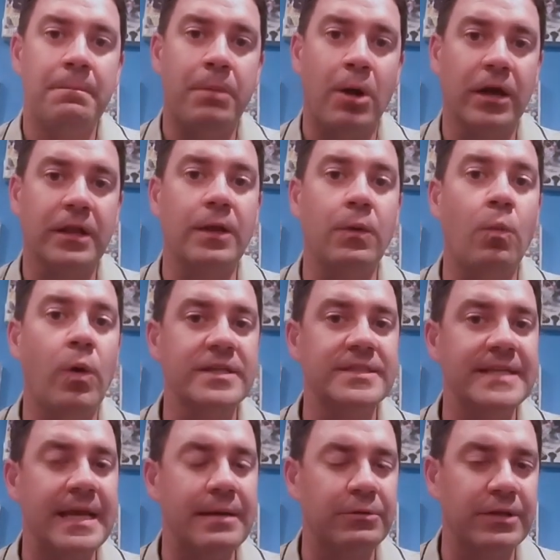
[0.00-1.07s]
Barkley
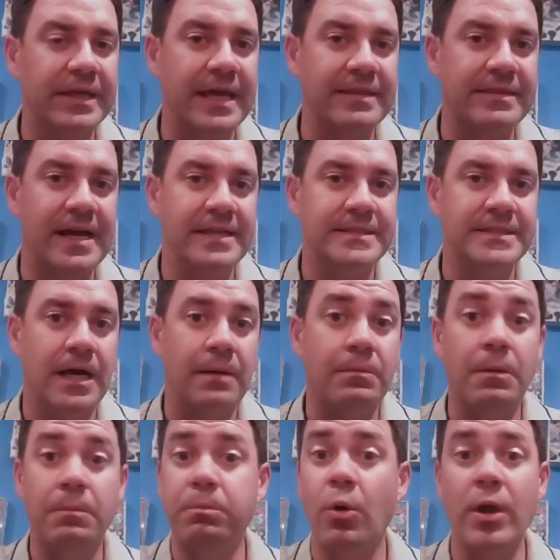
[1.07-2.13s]
wasn't able to get that done,
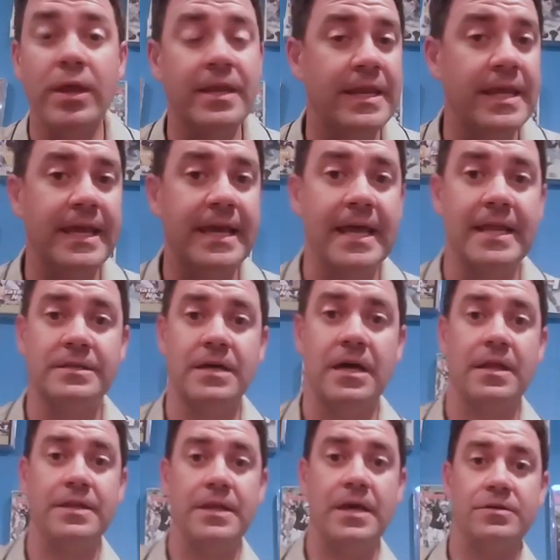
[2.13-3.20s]
but boy, did he get it
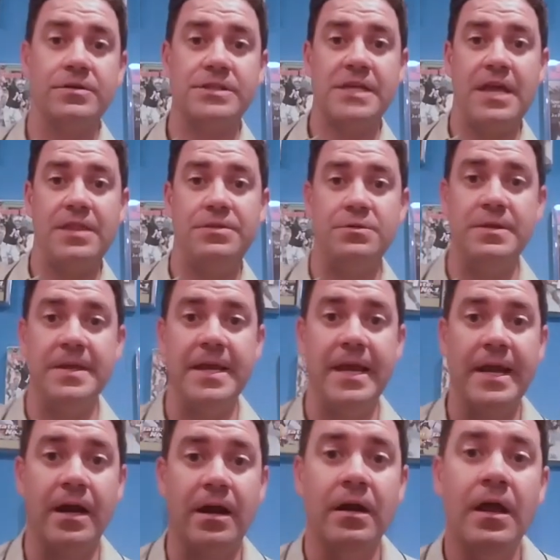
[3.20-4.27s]
done on the other side through the
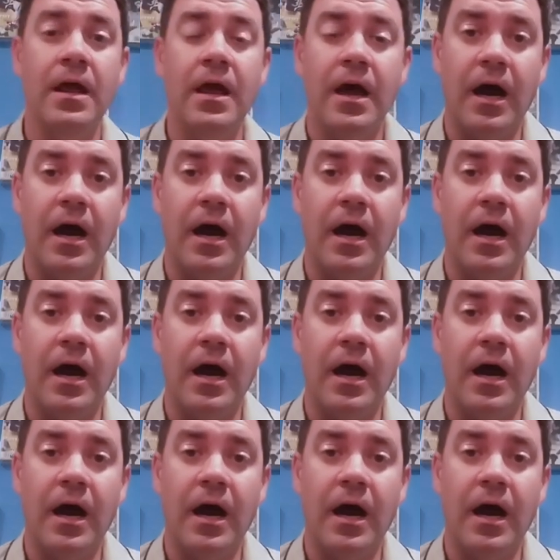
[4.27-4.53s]
air.